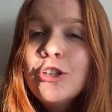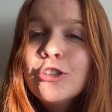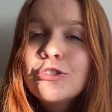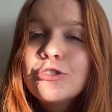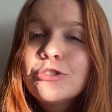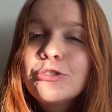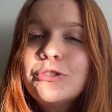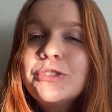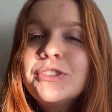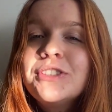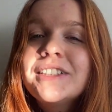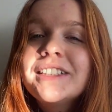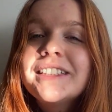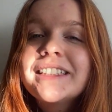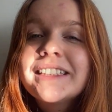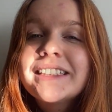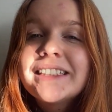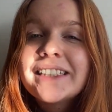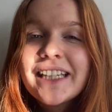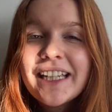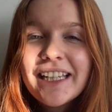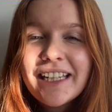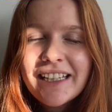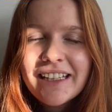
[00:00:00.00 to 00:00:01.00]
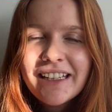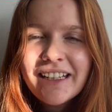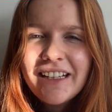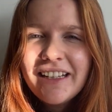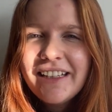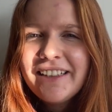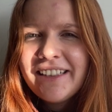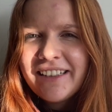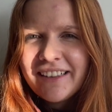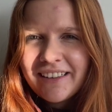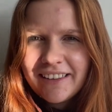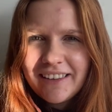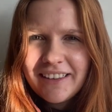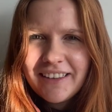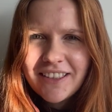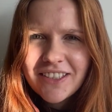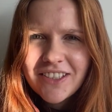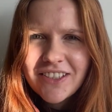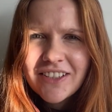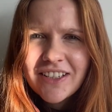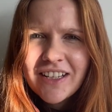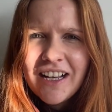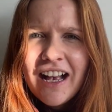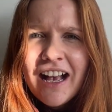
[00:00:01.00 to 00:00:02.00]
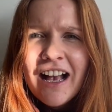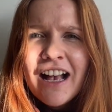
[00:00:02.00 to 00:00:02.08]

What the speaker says: to see in English.